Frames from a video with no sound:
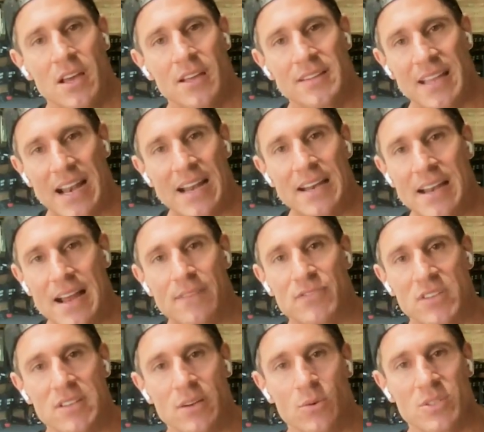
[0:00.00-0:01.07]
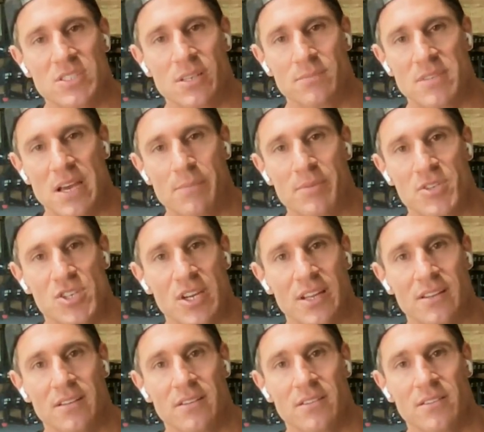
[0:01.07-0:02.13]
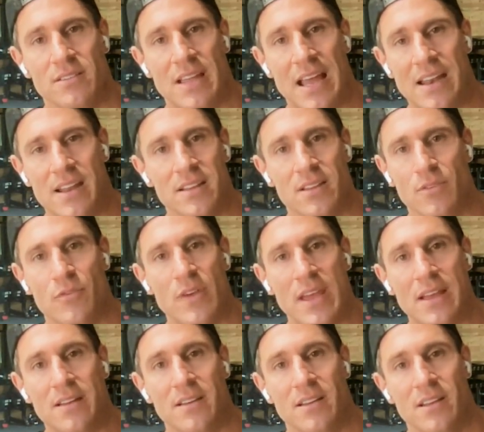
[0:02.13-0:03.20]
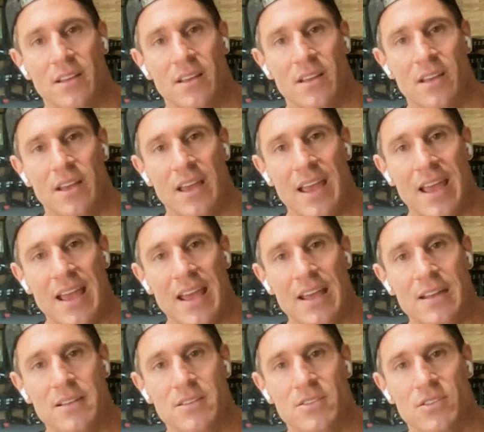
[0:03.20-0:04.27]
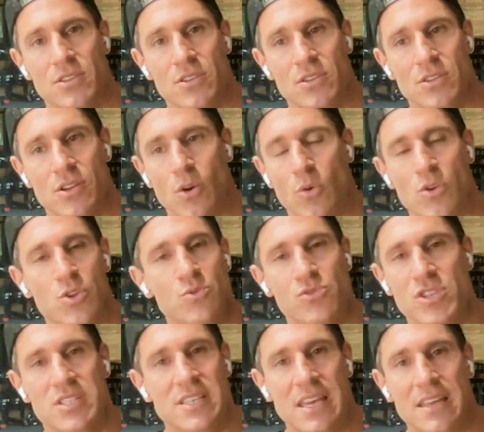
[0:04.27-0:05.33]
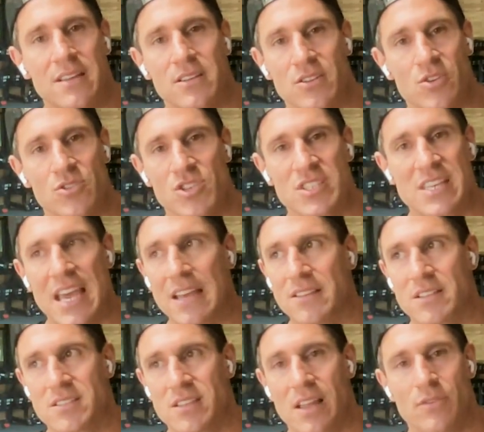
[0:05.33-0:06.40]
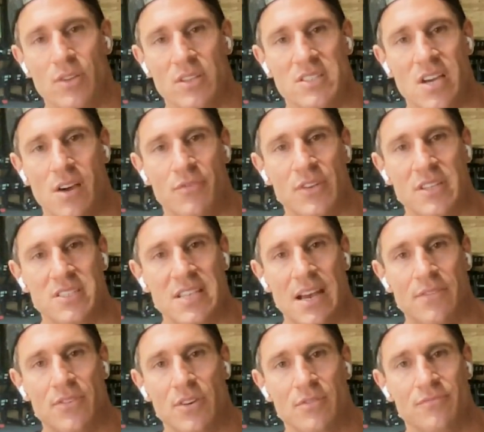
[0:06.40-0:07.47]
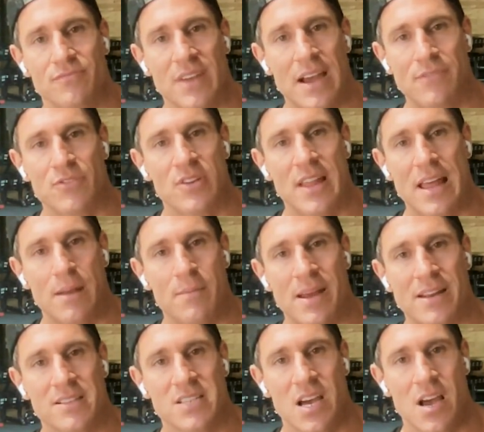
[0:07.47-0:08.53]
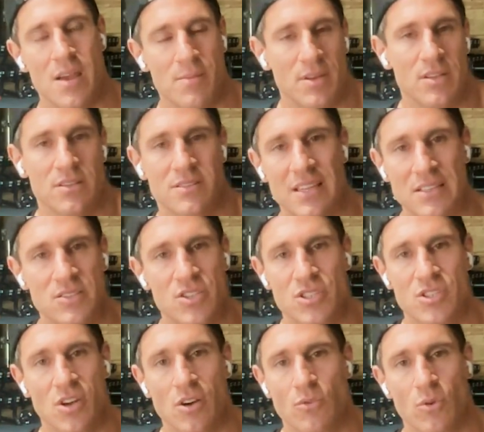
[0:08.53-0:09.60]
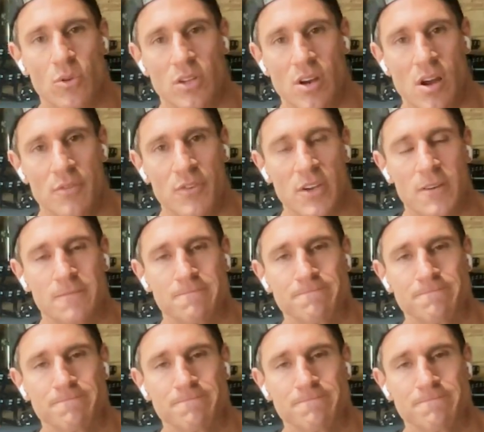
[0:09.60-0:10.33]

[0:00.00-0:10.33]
that I didn't have to deal with some type of shit that hit the fan. And, you know, you just gain this level of toughness after that amount of time, and things just start rolling off you.